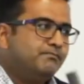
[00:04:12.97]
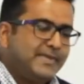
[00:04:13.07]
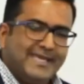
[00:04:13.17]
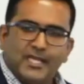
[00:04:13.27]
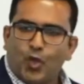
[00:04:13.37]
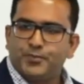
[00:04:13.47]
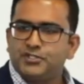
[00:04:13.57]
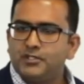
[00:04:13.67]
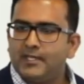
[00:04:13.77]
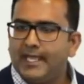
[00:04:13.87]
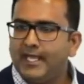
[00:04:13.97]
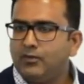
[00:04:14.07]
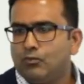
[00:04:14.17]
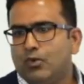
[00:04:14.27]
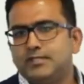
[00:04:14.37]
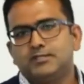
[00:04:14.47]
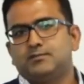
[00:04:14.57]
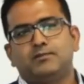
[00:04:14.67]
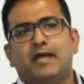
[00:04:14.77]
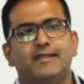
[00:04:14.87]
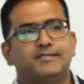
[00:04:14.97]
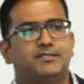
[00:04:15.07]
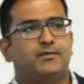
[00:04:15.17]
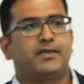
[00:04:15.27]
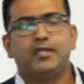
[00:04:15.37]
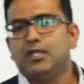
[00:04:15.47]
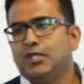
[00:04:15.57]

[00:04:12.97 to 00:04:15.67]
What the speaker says: be an option, and what is unnecessary.